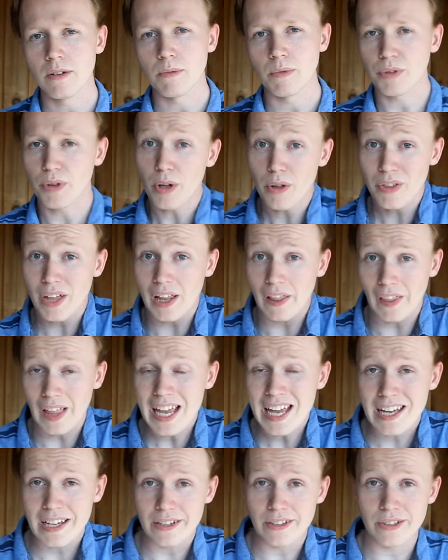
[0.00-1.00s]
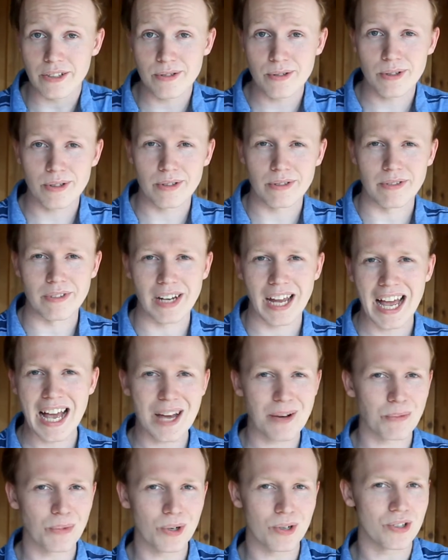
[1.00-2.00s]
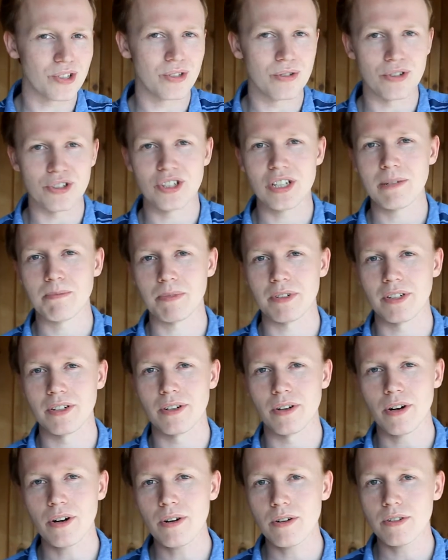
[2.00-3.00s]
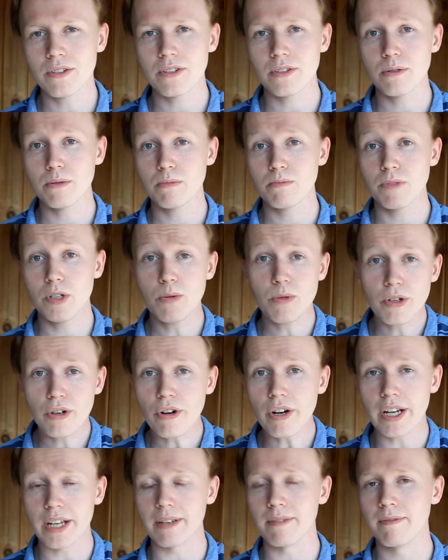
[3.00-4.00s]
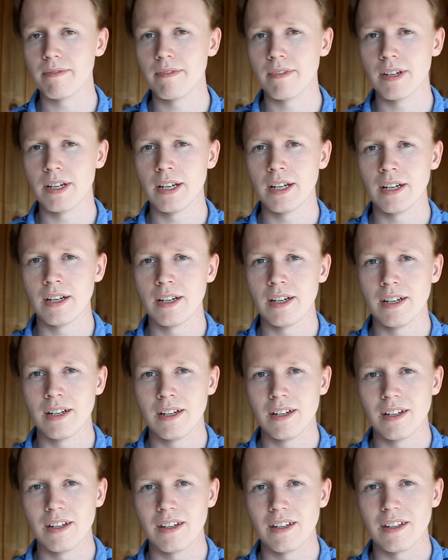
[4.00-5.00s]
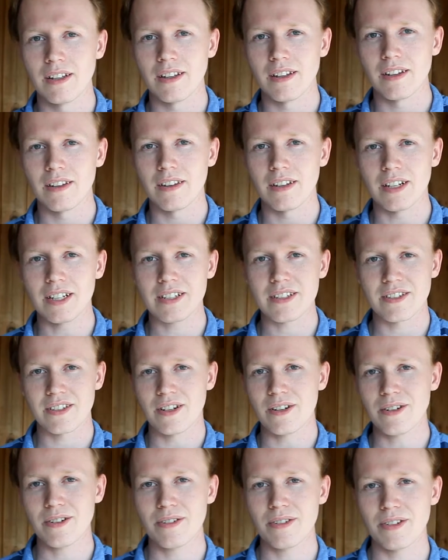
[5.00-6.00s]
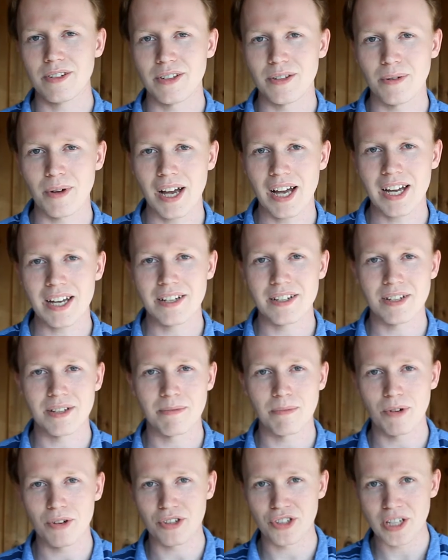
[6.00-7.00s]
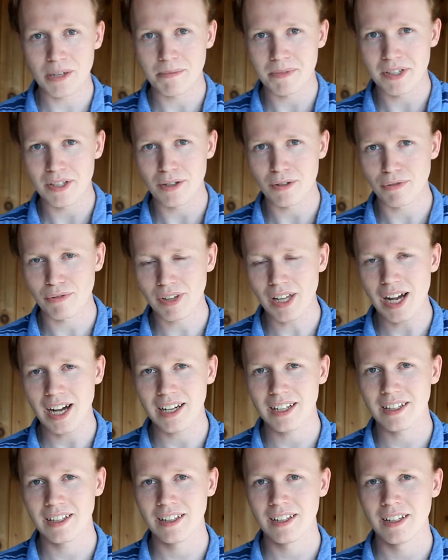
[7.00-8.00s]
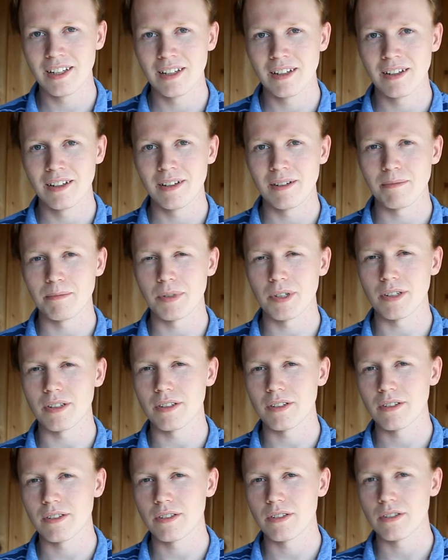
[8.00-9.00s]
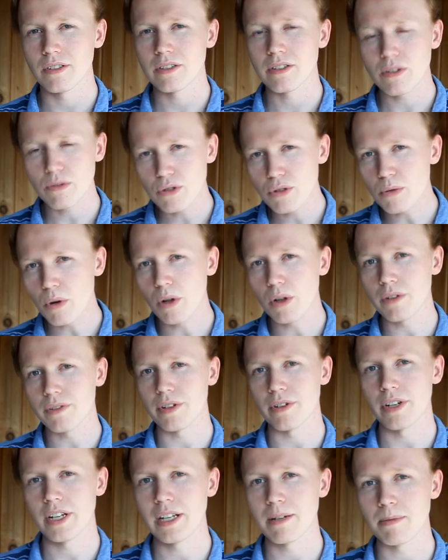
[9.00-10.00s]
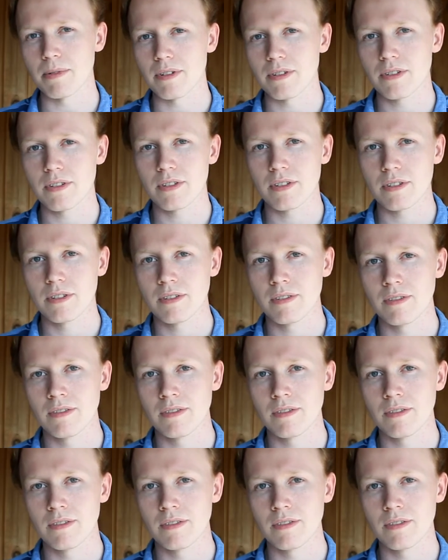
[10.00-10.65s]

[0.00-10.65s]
With all that land, you could add 1 or 2 sheep to your herd, so you agree. The next year, you add more sheep to your flock, but so do all of your neighbors.